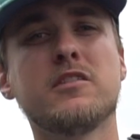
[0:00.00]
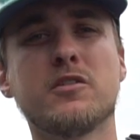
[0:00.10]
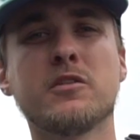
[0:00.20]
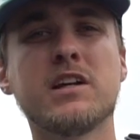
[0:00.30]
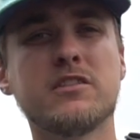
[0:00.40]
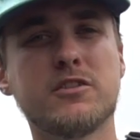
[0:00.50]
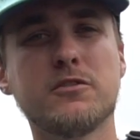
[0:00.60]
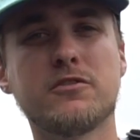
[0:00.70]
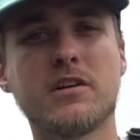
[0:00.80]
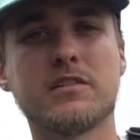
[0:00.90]
Don't get
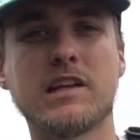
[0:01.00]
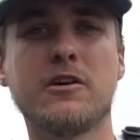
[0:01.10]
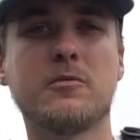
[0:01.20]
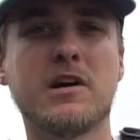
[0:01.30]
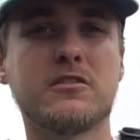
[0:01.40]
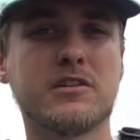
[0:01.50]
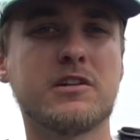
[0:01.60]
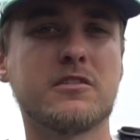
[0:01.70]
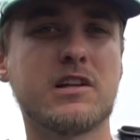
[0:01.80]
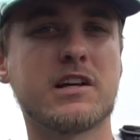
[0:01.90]
too stressed out about
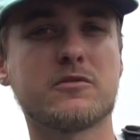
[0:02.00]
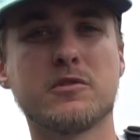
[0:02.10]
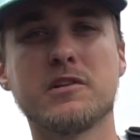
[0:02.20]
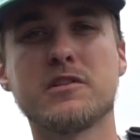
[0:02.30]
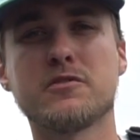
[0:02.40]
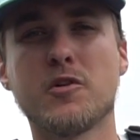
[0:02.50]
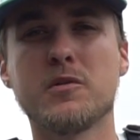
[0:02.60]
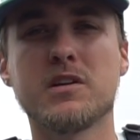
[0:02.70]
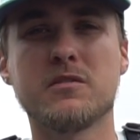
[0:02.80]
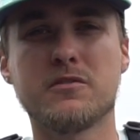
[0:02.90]
leader length. Really
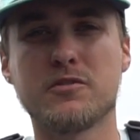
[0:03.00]
throw